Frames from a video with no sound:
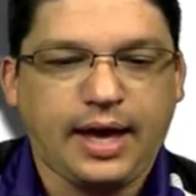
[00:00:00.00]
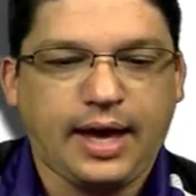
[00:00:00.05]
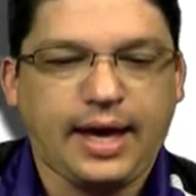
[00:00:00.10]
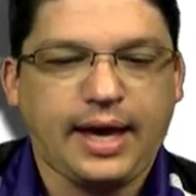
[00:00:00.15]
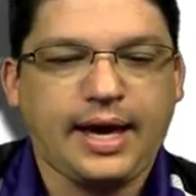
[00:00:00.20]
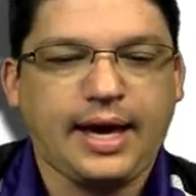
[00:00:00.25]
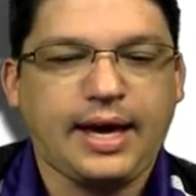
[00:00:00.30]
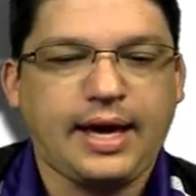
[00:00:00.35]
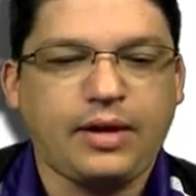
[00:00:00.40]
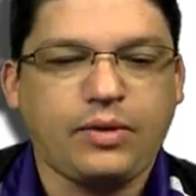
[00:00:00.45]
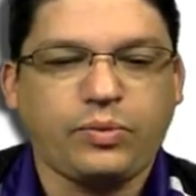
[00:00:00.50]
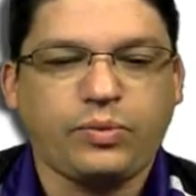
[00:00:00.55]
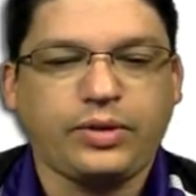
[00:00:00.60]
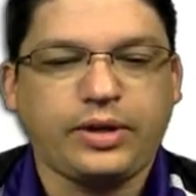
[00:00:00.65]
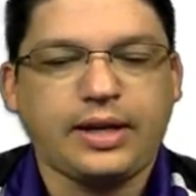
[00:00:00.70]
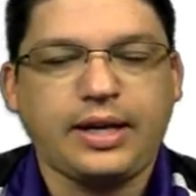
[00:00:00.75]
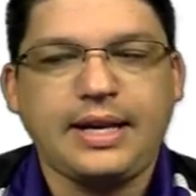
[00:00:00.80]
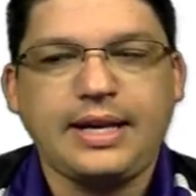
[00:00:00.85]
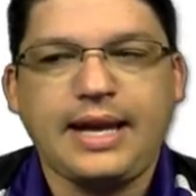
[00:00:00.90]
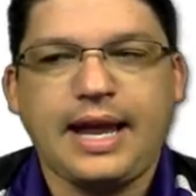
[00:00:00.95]
and we're
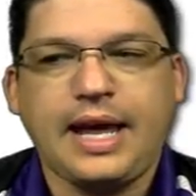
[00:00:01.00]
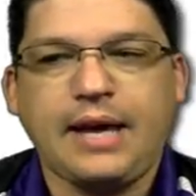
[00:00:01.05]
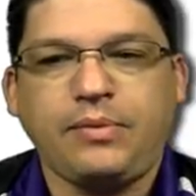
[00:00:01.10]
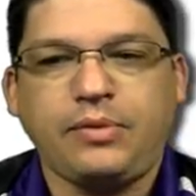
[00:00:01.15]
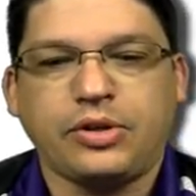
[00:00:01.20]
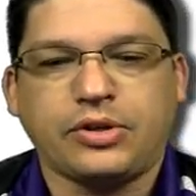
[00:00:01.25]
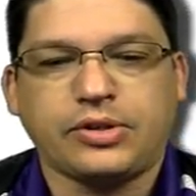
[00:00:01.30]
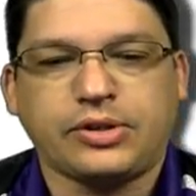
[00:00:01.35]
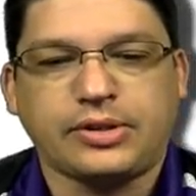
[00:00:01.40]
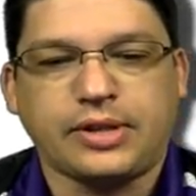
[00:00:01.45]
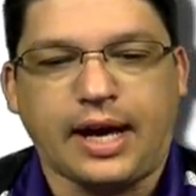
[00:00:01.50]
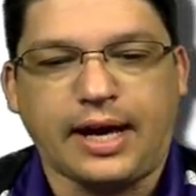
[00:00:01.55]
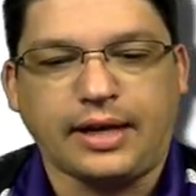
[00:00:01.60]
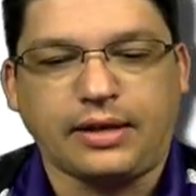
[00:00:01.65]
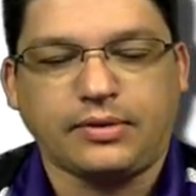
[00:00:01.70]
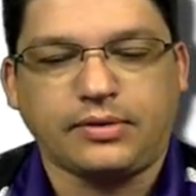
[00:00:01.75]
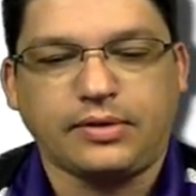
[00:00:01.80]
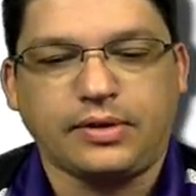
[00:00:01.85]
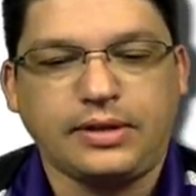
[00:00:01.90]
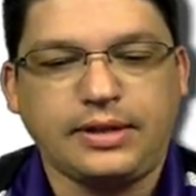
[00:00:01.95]
going to name your
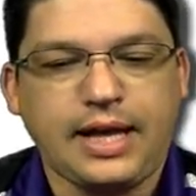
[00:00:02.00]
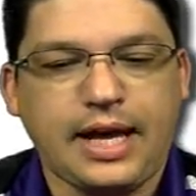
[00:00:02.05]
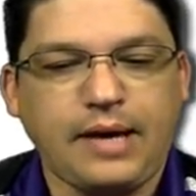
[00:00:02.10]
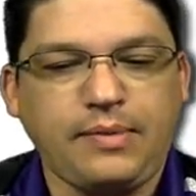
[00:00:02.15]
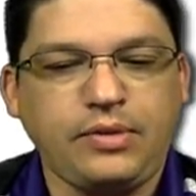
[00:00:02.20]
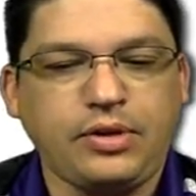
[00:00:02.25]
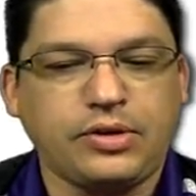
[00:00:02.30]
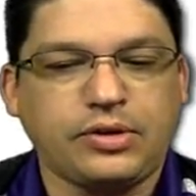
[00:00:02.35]
site. Name